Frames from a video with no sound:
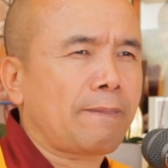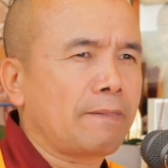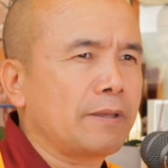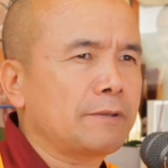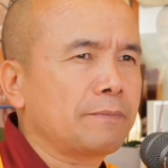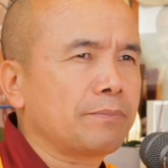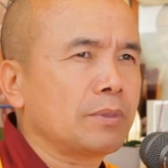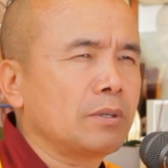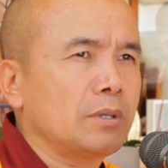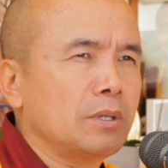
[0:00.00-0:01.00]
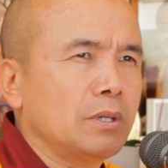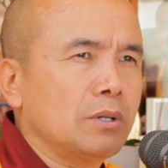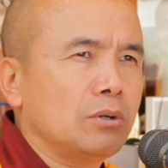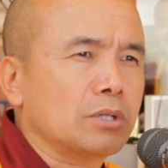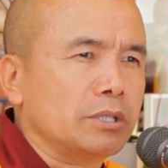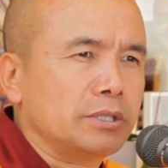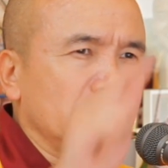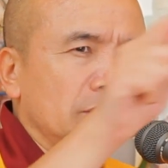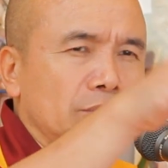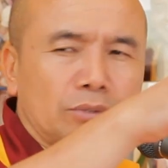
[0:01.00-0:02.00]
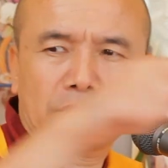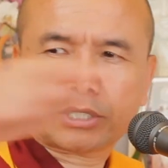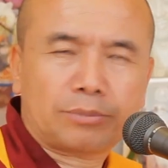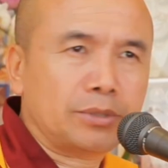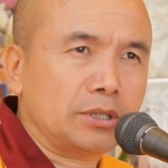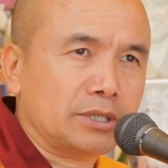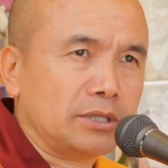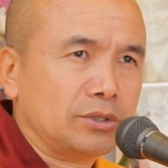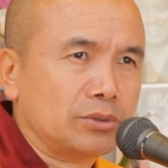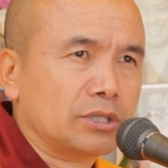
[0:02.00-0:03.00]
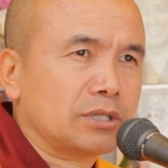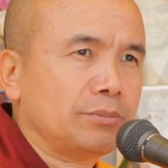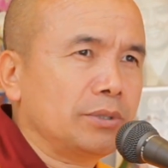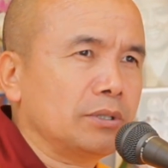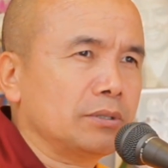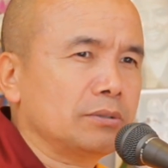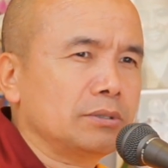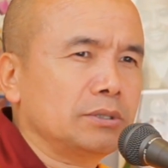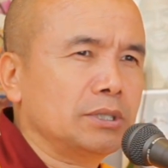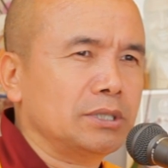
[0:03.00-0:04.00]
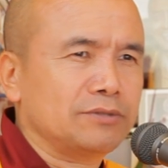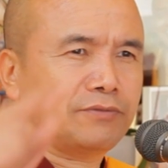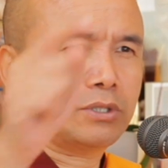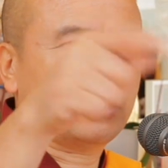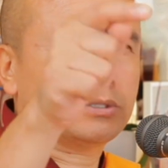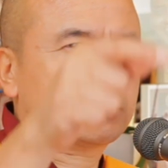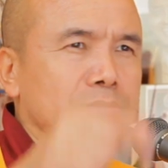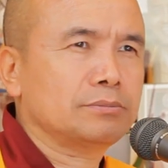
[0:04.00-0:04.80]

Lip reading: Right? Okay, Diana, you can come here, Diana, you can come here. Yeah, it's very hot.